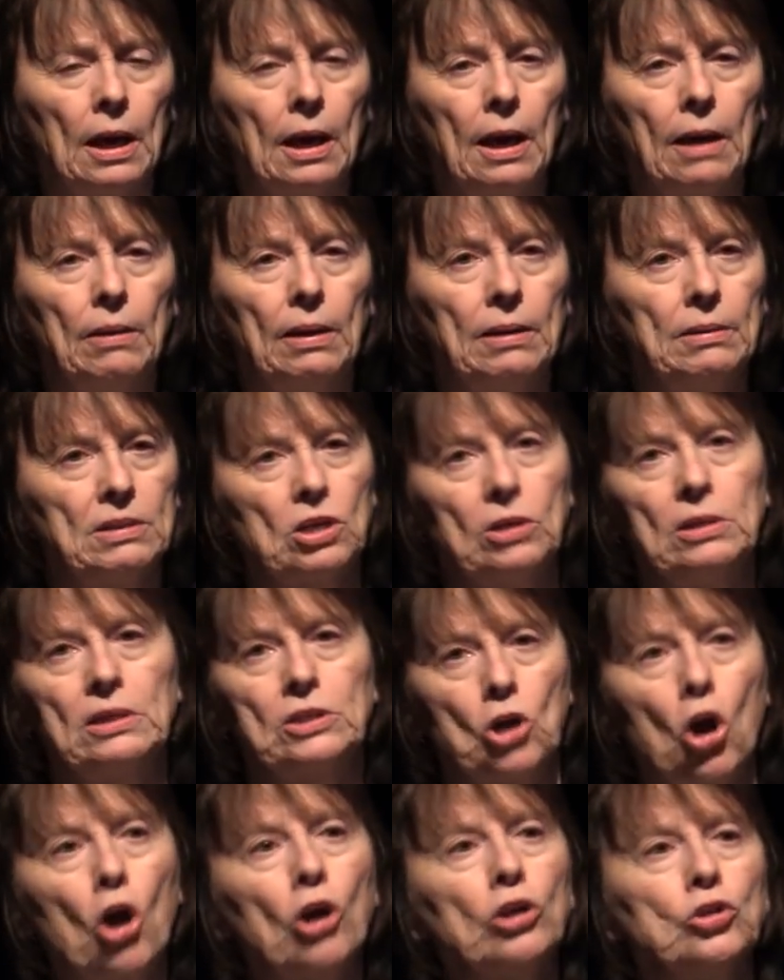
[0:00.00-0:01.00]
it's, it's
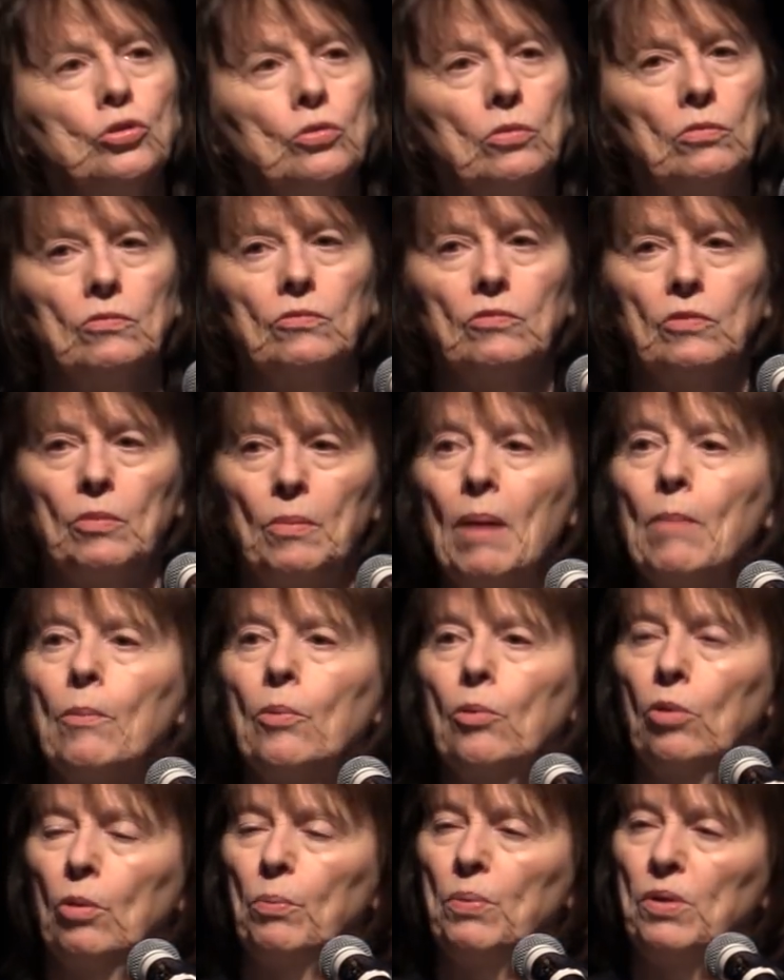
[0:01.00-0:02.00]
hard to
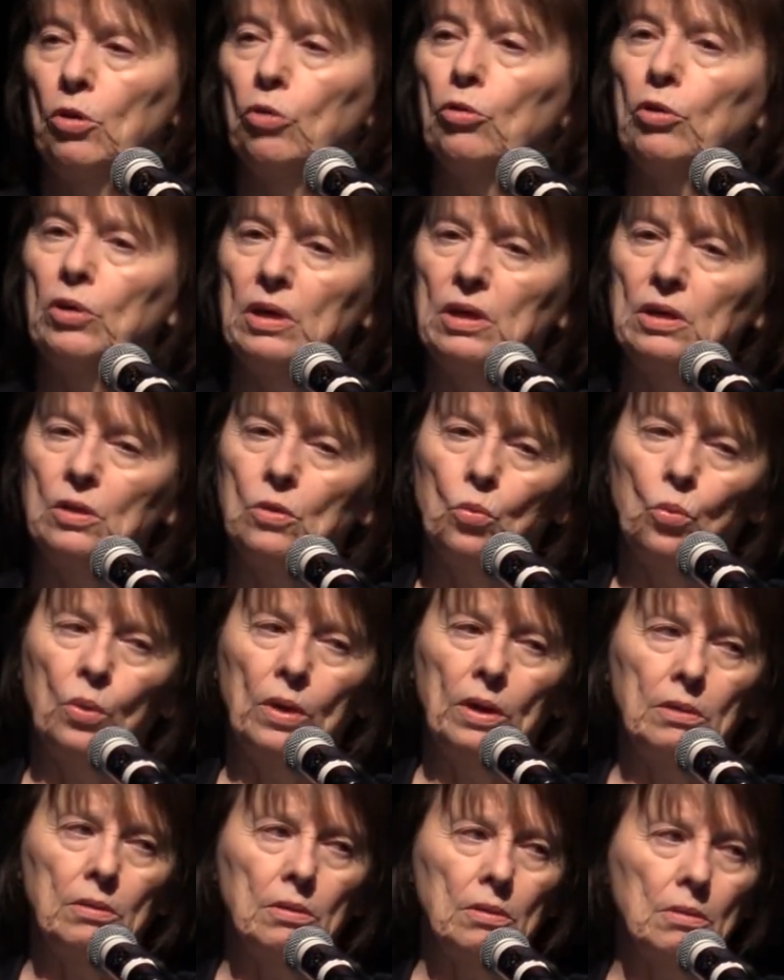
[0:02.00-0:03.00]
remember a period
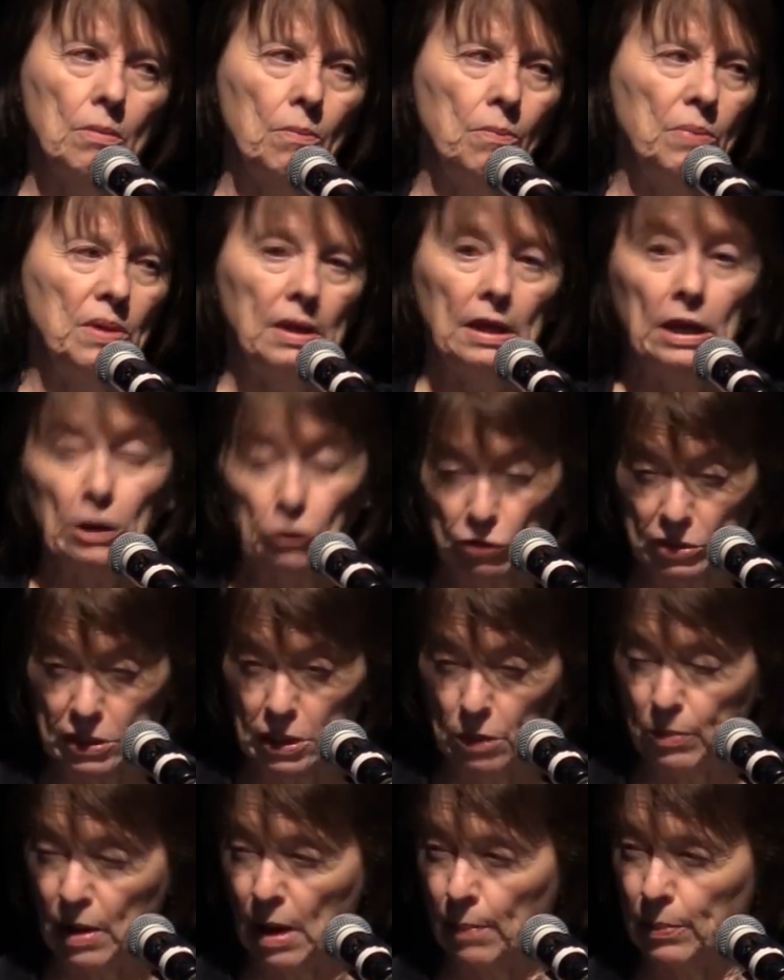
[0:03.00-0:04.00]
when being interested
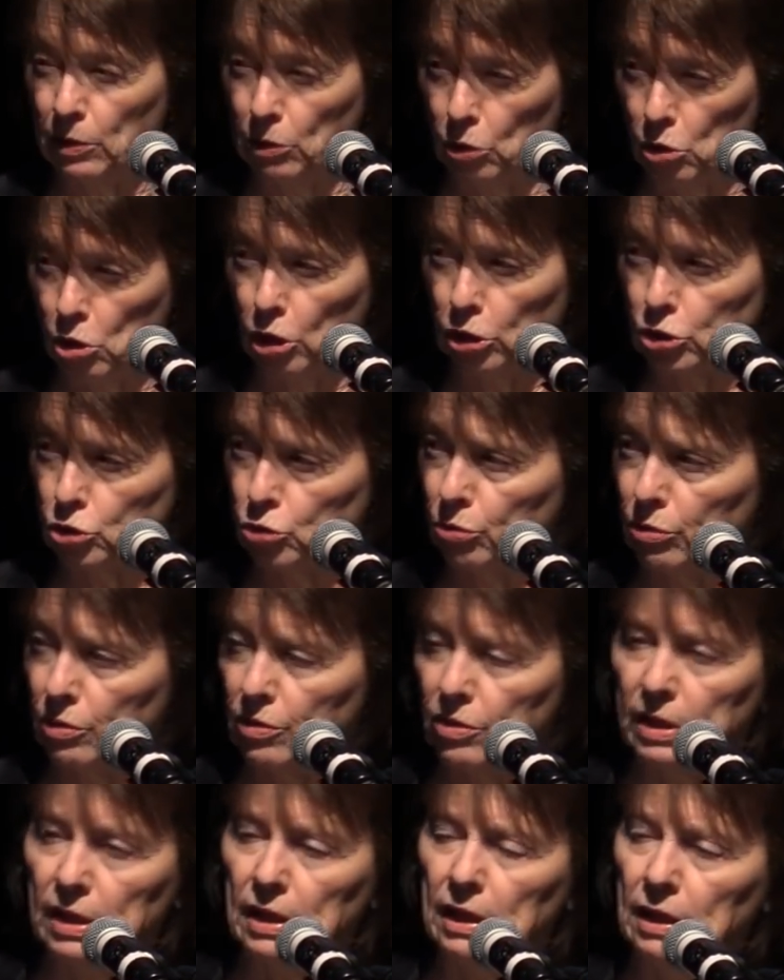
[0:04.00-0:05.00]
in popular culture and
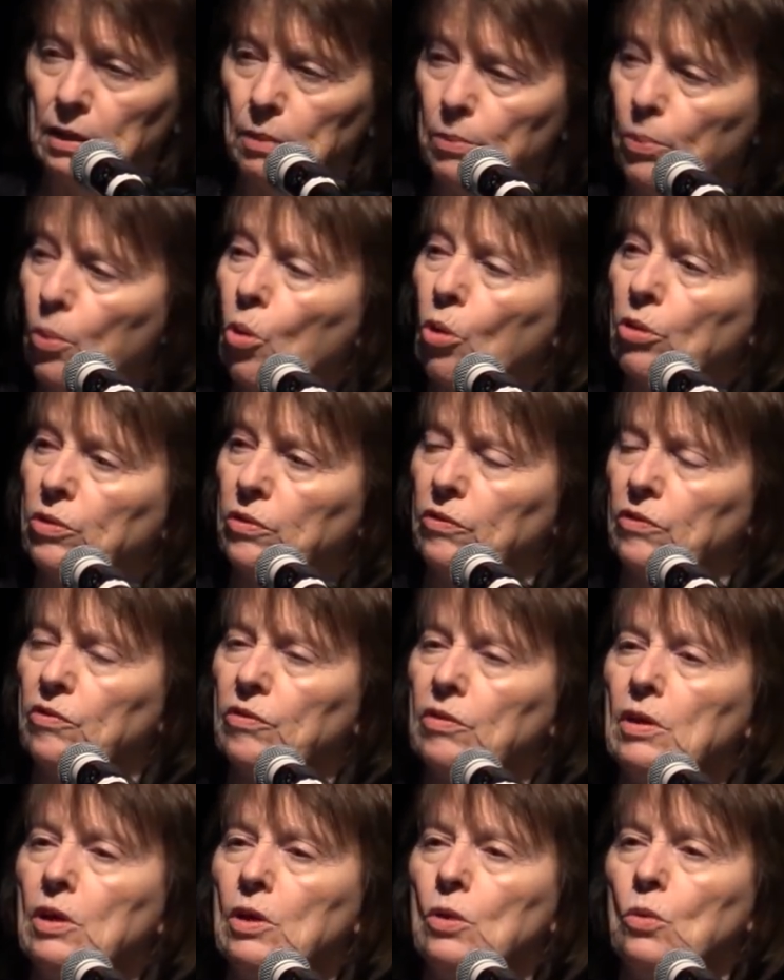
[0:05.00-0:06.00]
thinking it important
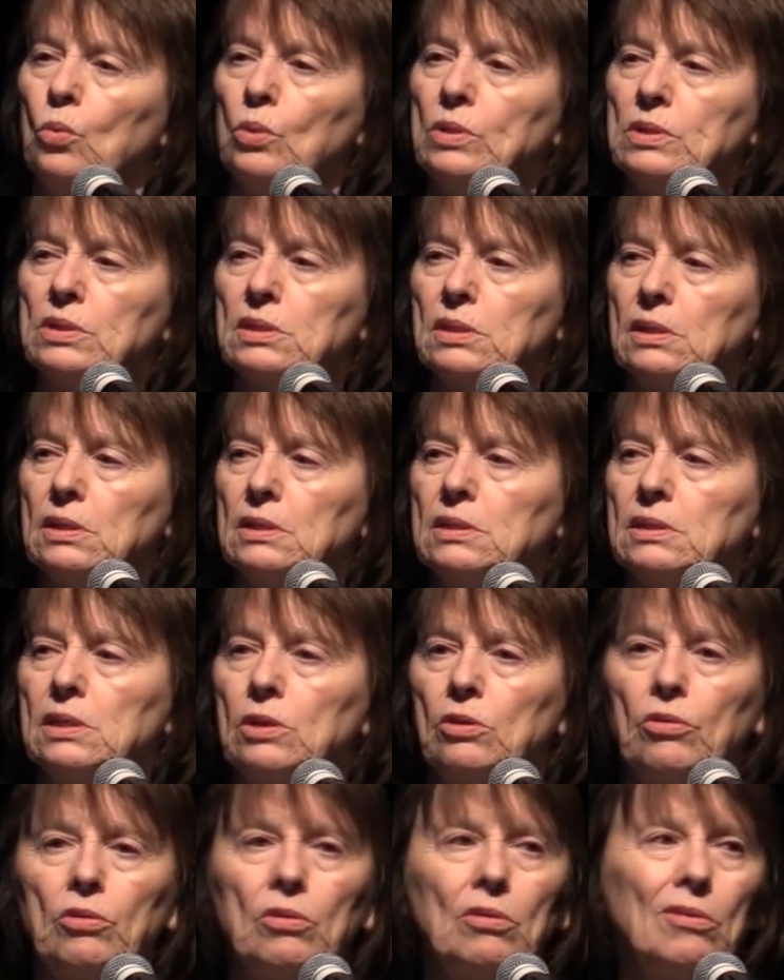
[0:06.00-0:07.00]
was
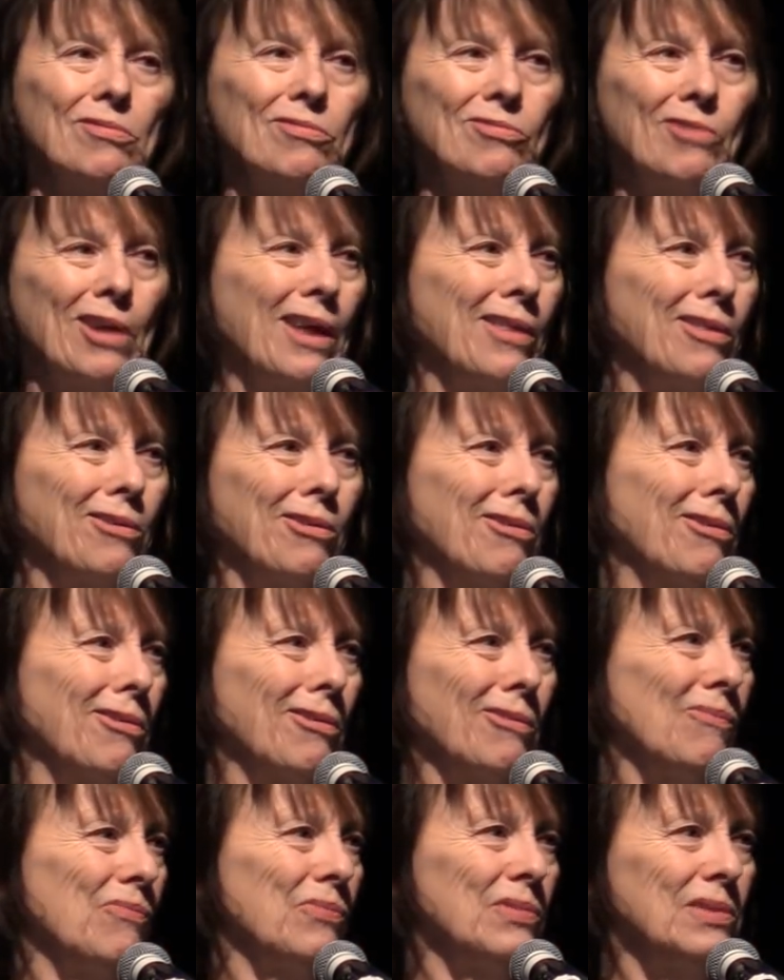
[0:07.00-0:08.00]
considered
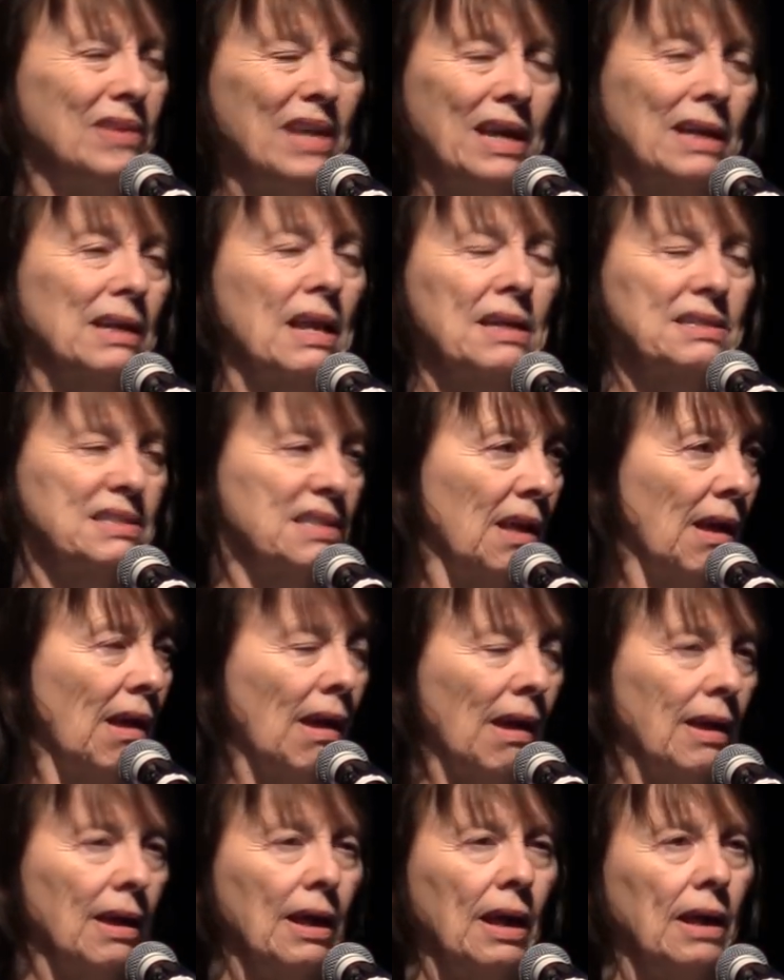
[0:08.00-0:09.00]
rather
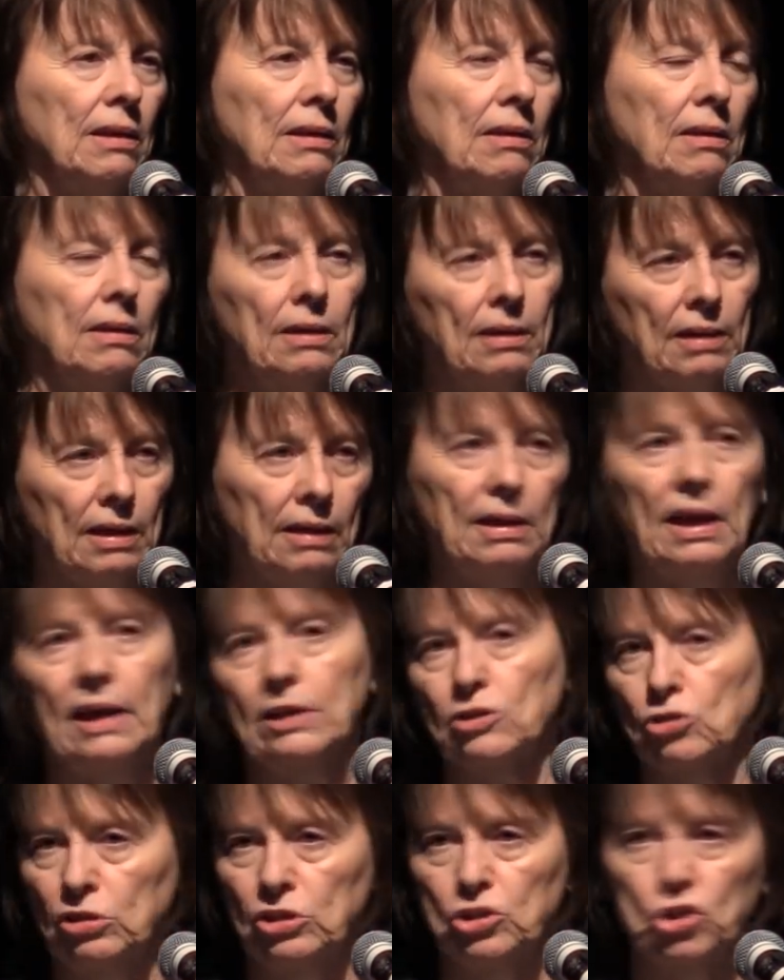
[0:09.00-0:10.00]
déclassé and, and
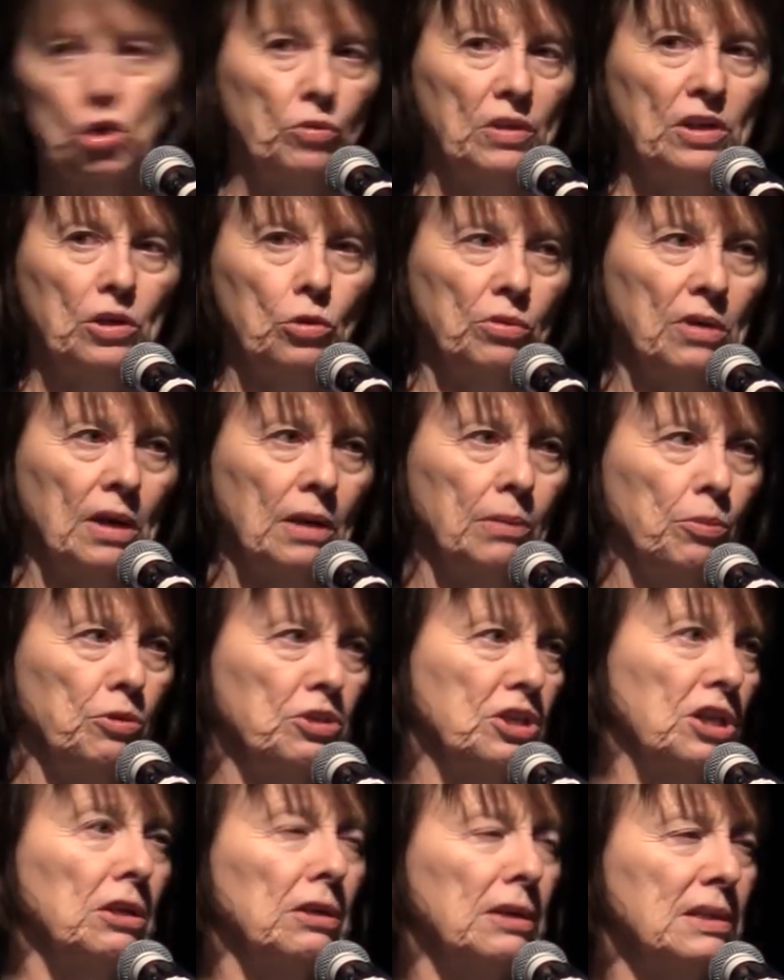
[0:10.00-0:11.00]
actually showed that you were not a
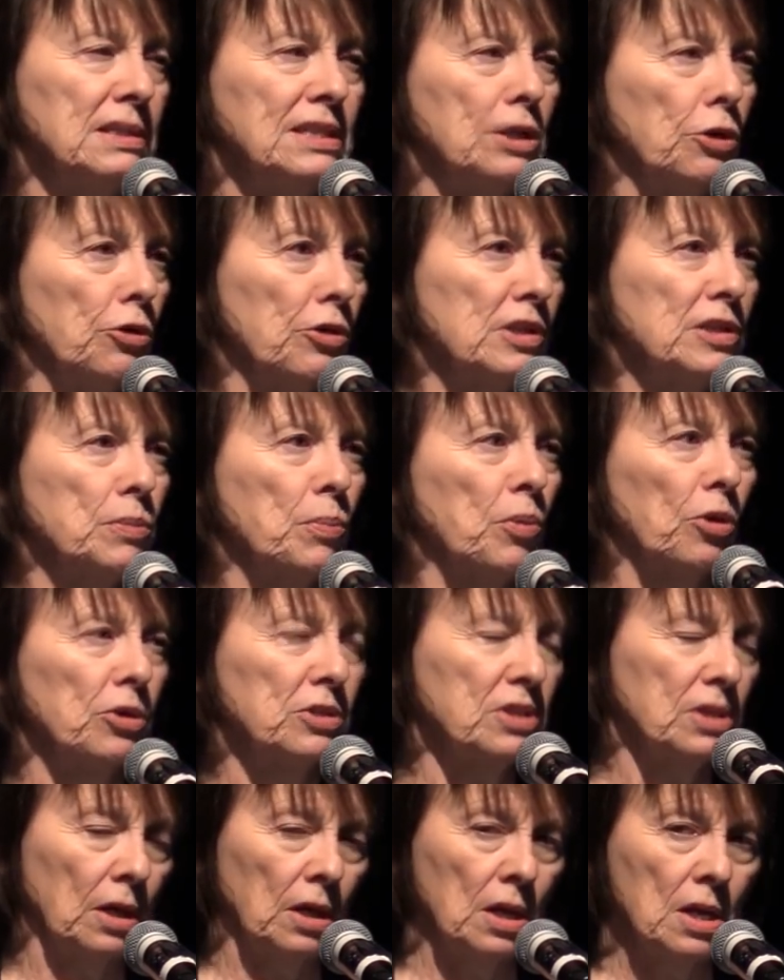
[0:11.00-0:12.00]
particularly serious
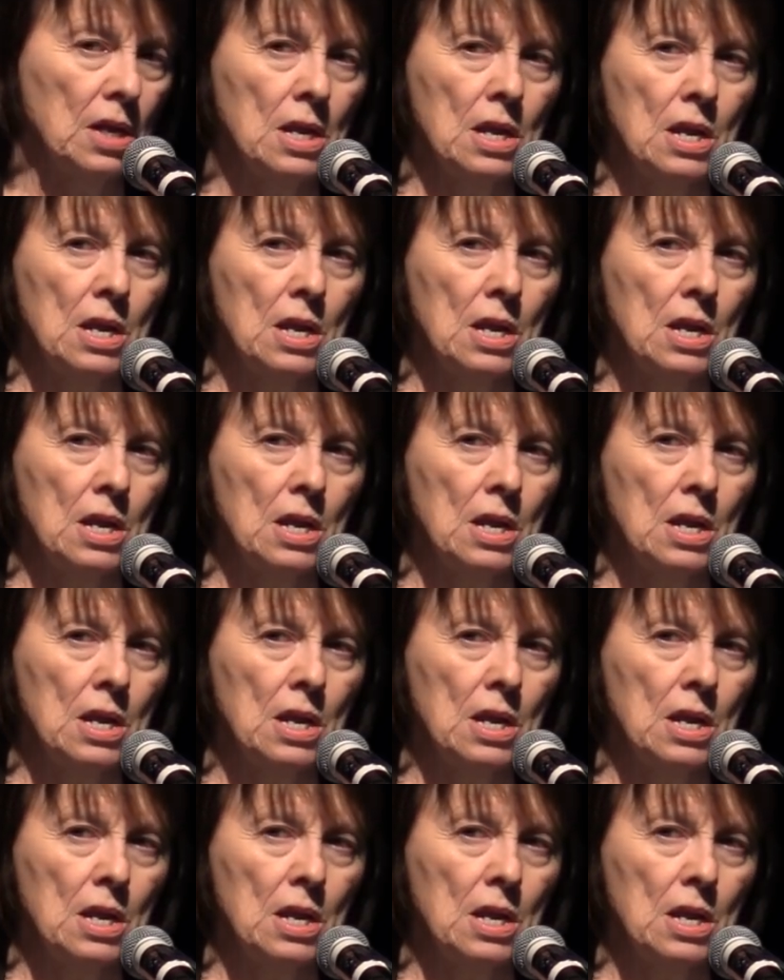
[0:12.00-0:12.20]
person.